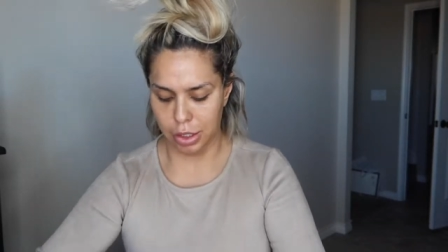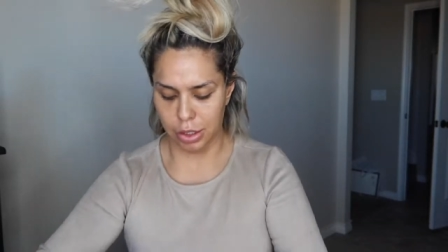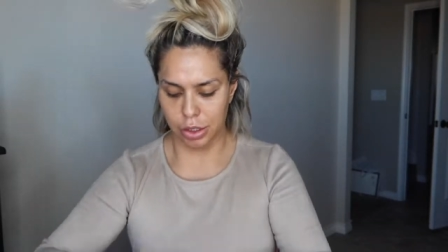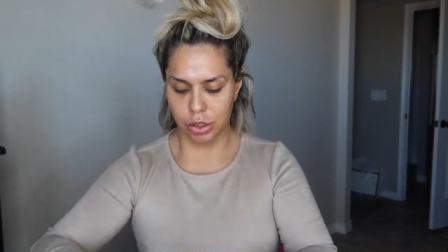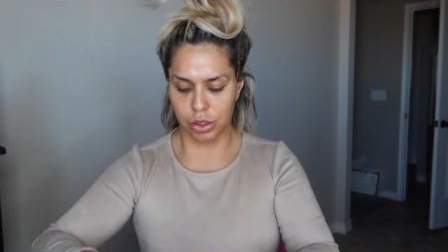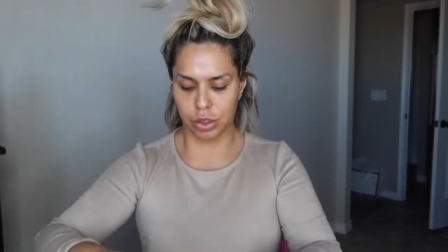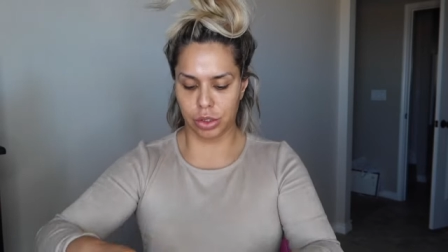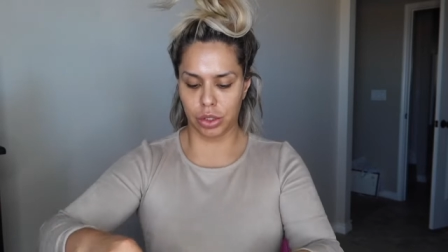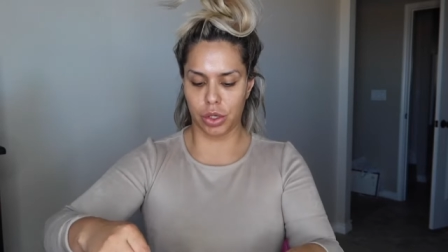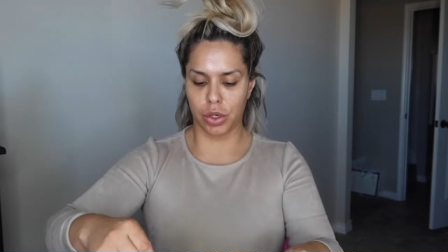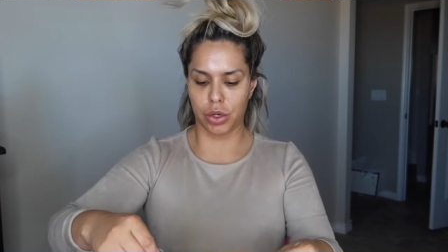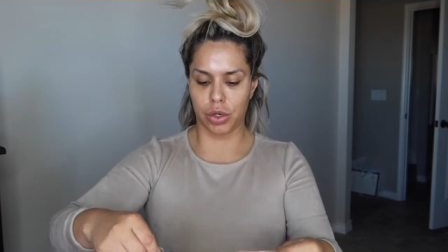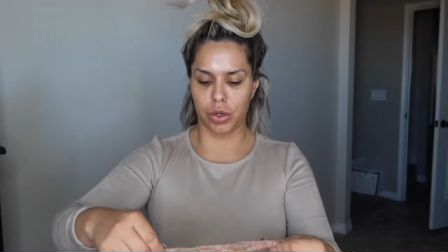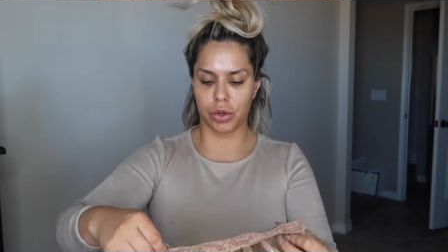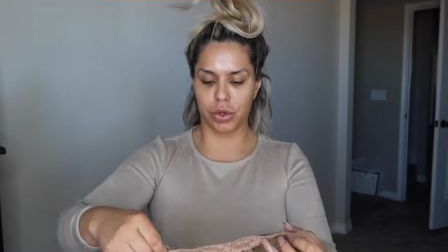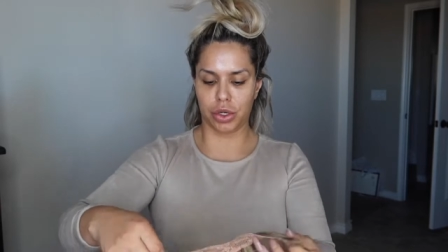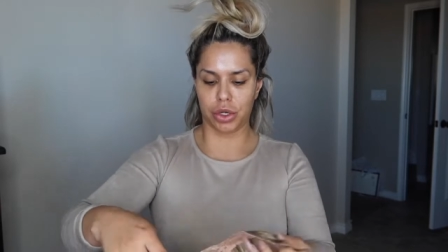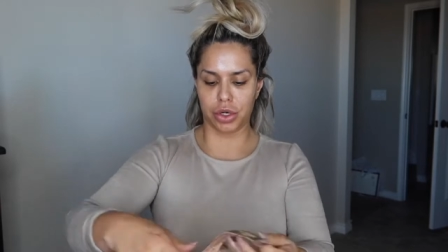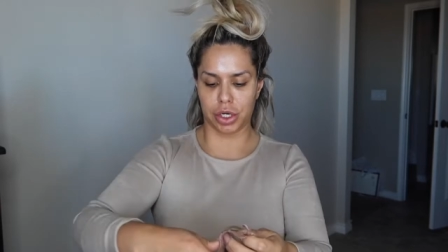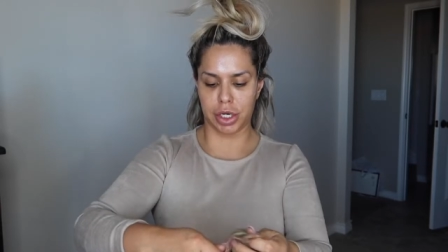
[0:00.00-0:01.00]

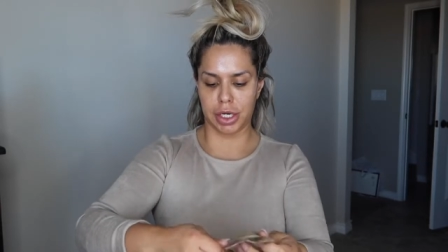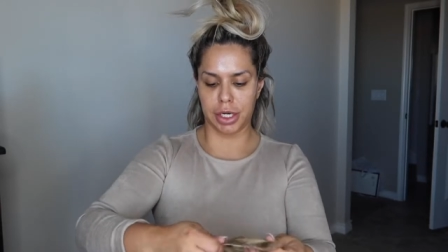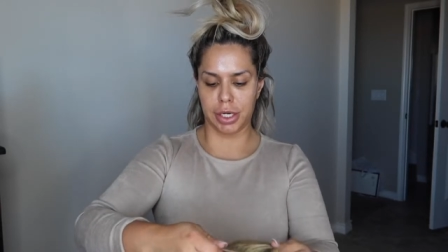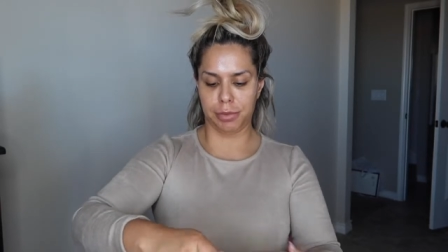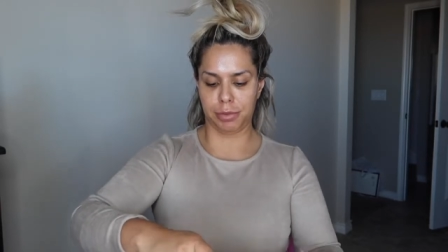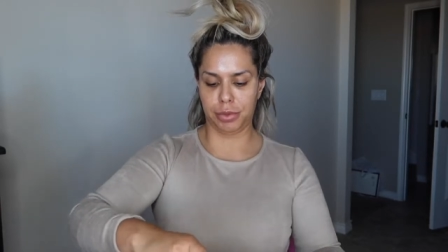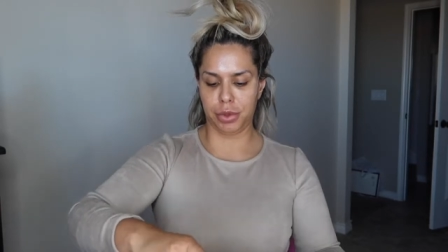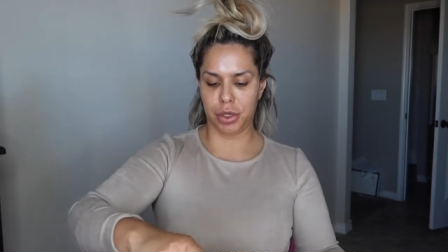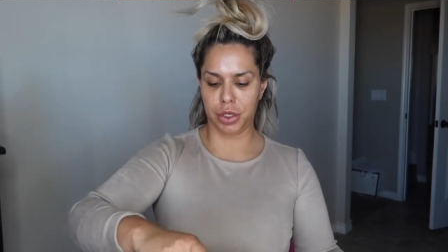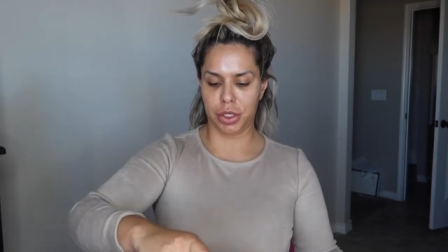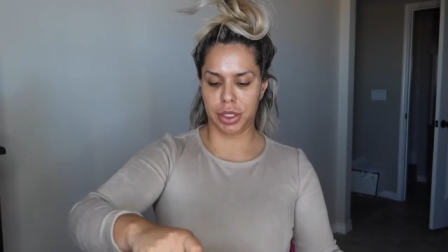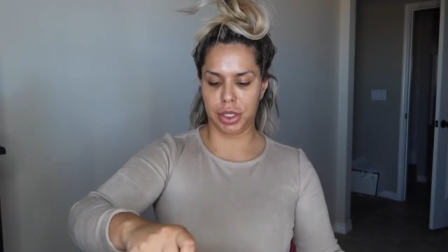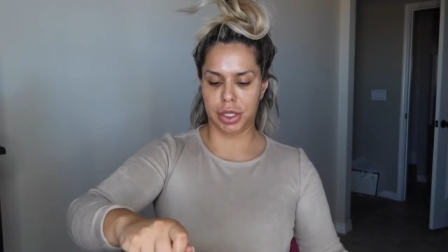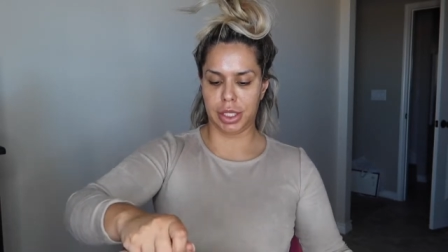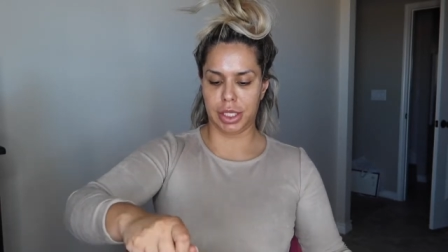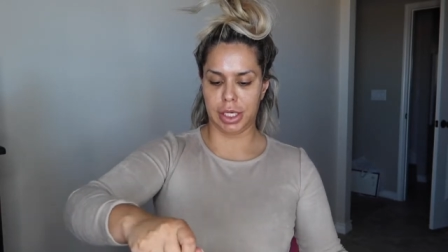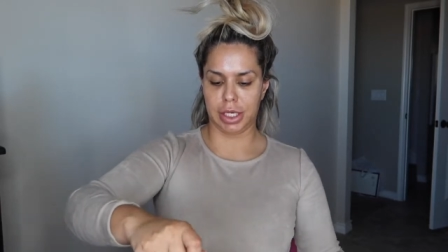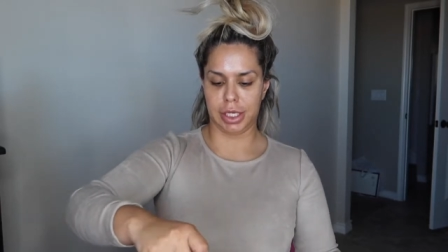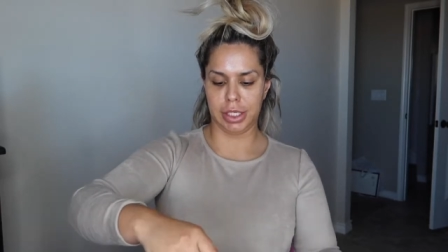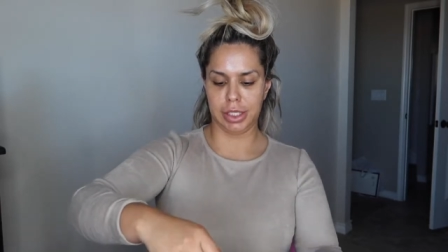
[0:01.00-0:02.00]
So you're going to put
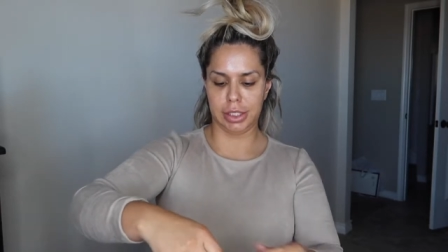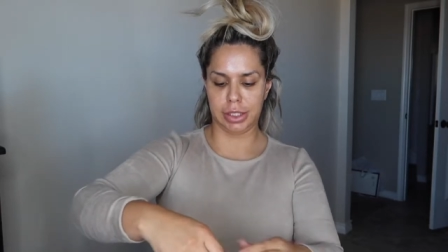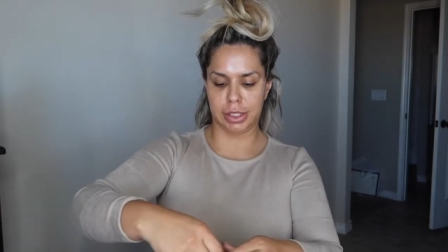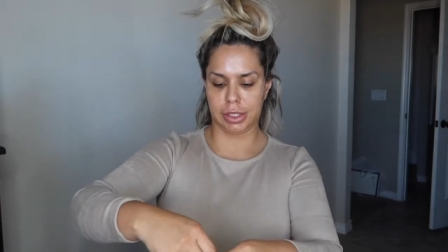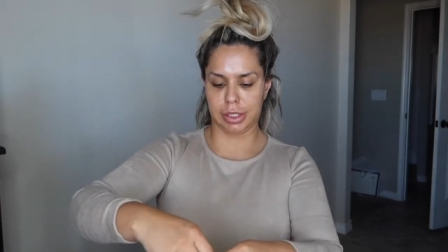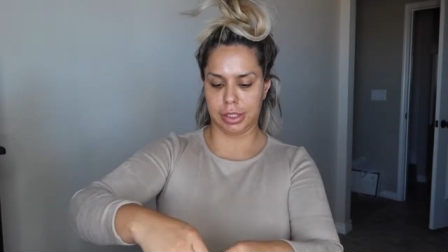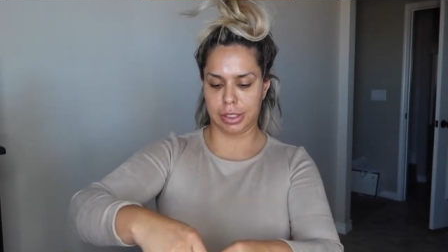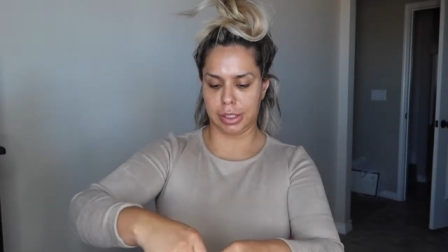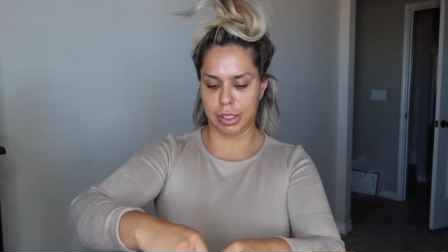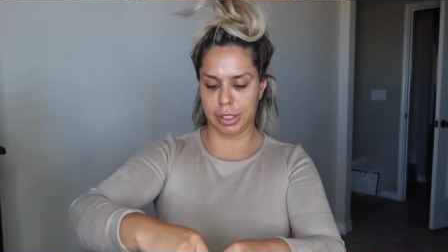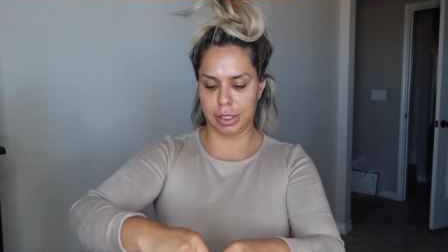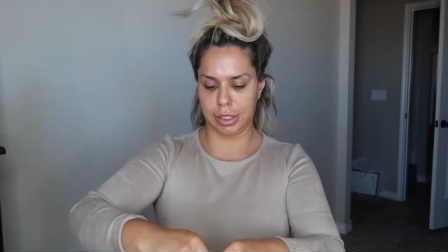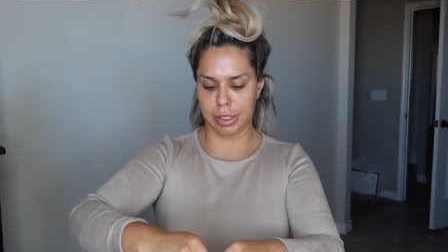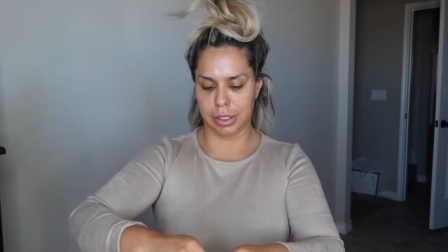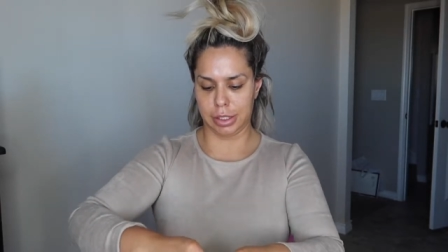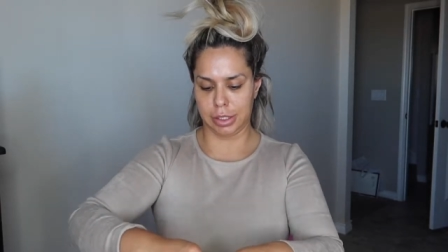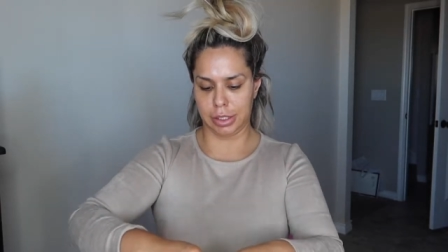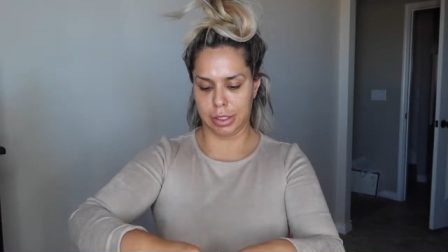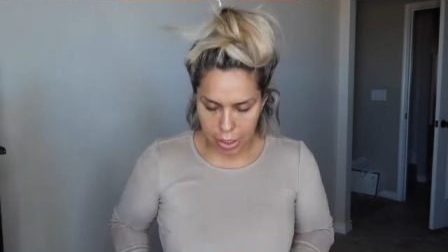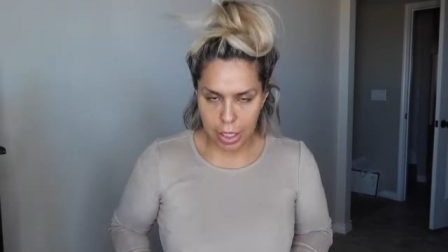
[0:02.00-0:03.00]
this
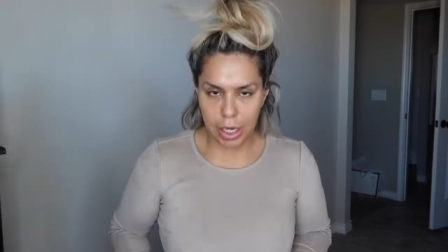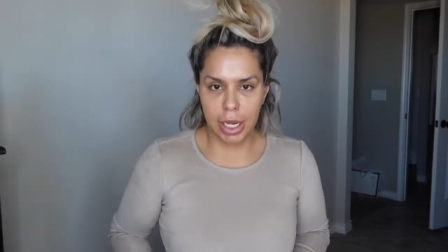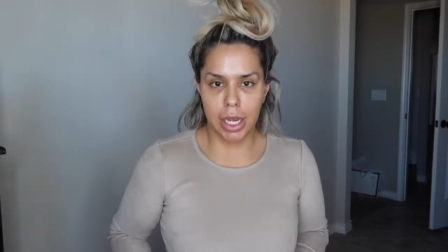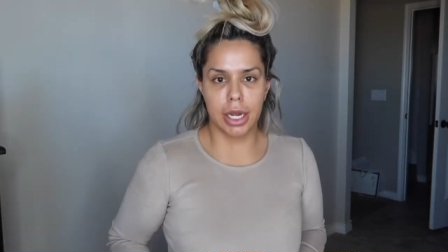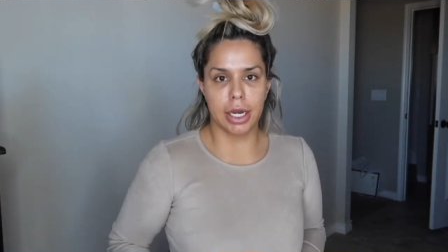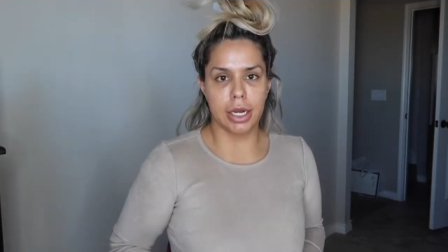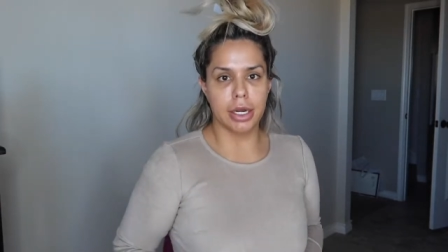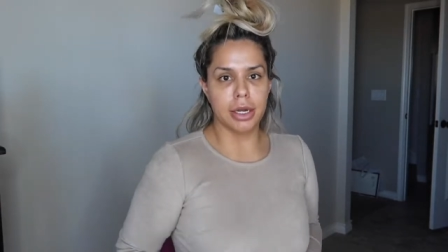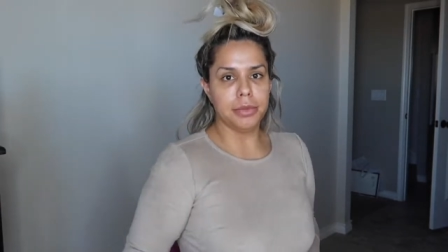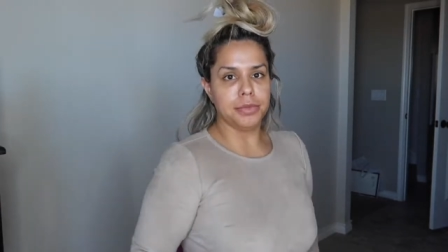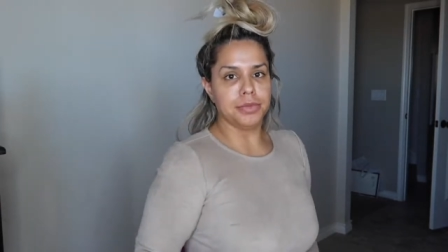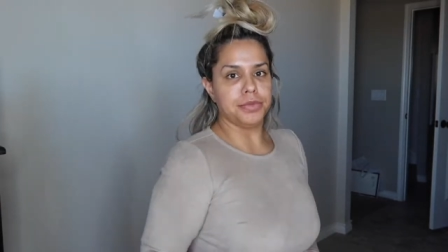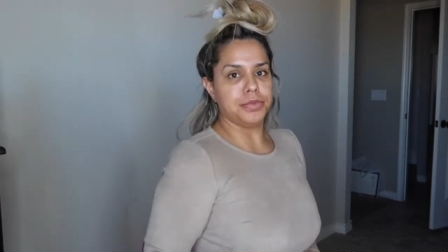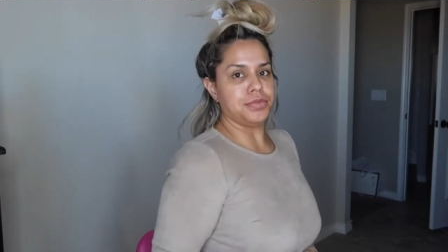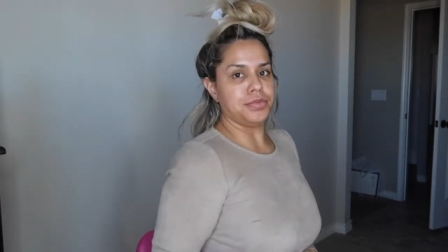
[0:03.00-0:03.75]
in